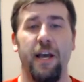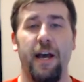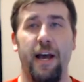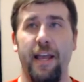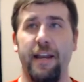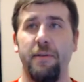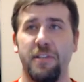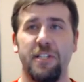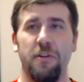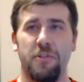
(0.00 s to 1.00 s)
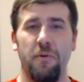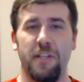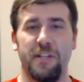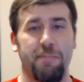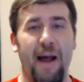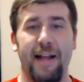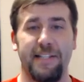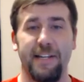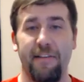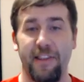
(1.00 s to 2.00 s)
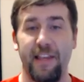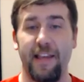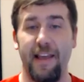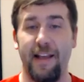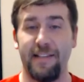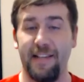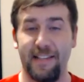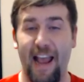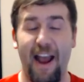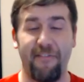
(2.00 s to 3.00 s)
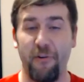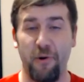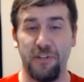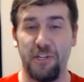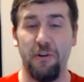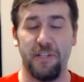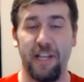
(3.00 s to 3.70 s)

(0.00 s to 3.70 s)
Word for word: And he was still doing the spots and everything in that sense afterwards, too.